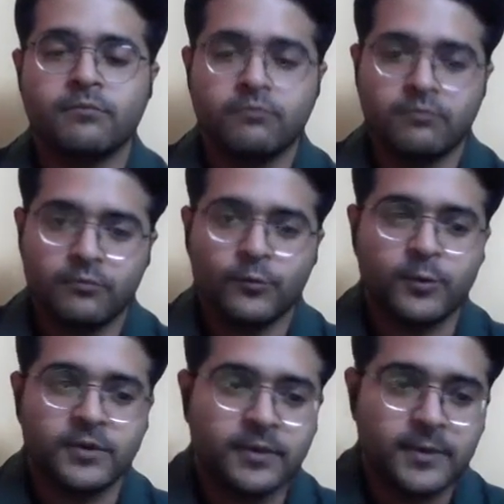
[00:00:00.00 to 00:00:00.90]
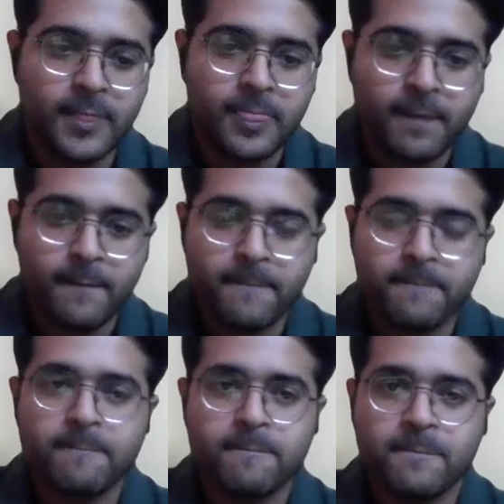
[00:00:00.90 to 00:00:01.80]
uh, thanks abhishek thanks
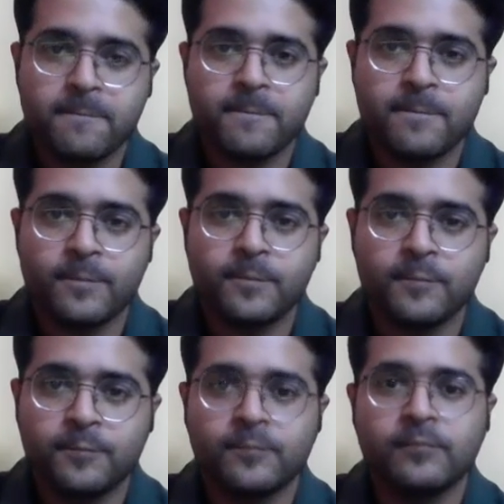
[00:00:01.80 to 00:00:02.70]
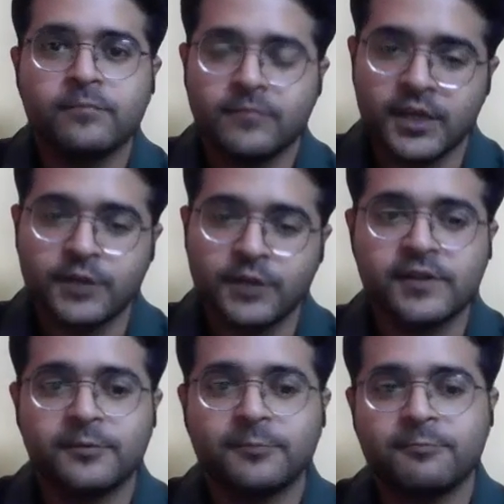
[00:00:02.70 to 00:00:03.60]
for joining and uh, thank you
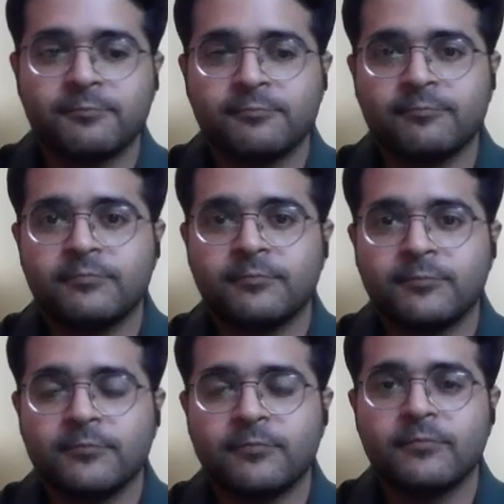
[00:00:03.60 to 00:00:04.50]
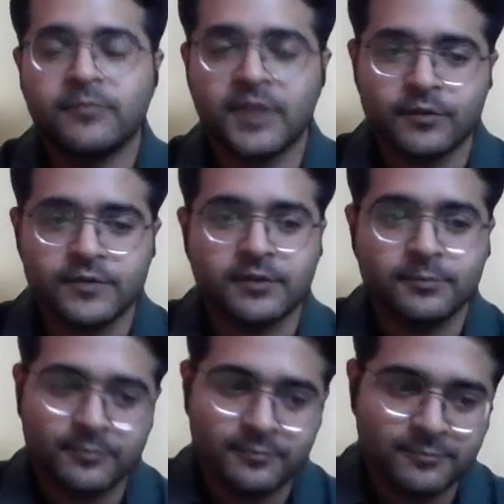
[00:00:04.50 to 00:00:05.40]
sir good day yeah thank you
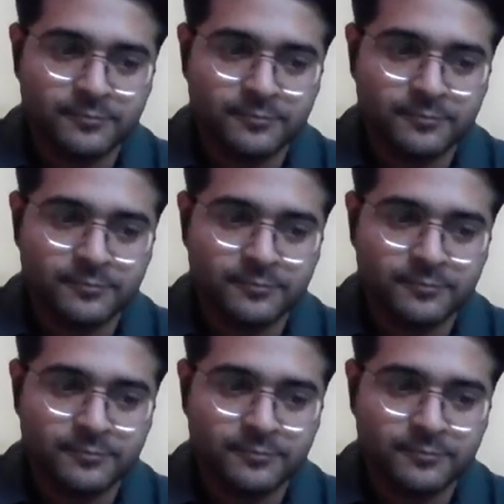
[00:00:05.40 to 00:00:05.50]
sir